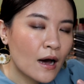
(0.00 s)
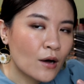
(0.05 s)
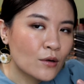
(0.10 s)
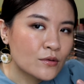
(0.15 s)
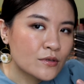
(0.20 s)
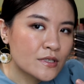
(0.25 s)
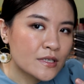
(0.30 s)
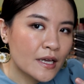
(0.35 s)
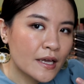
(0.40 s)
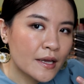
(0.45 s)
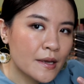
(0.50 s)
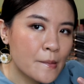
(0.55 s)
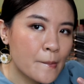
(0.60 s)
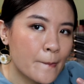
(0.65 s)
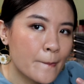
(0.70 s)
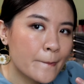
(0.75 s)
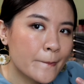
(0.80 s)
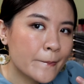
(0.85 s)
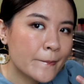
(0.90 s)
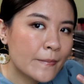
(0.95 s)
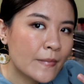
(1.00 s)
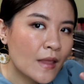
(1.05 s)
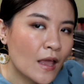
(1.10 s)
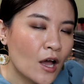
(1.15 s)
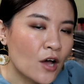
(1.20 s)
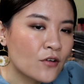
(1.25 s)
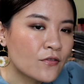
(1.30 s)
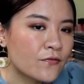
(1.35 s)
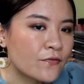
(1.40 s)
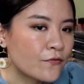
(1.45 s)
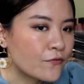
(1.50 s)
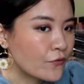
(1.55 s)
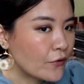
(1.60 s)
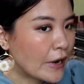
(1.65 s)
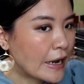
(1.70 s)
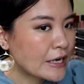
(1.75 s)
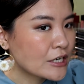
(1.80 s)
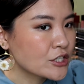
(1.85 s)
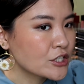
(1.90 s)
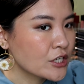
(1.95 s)
to say, a
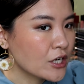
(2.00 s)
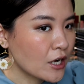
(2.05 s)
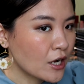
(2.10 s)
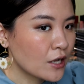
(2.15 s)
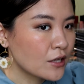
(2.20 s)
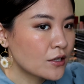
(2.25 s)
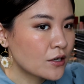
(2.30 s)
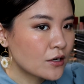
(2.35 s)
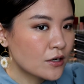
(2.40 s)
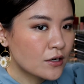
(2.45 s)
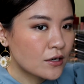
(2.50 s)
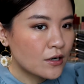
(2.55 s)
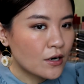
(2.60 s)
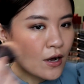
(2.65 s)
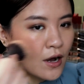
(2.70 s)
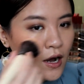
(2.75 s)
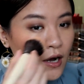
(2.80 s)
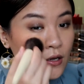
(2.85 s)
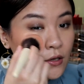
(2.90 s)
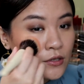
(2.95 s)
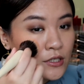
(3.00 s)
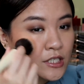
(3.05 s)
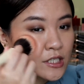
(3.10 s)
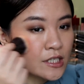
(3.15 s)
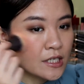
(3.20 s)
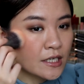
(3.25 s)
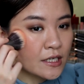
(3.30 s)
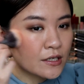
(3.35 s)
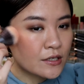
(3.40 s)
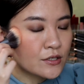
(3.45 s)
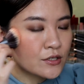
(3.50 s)
fresh color on your cheek,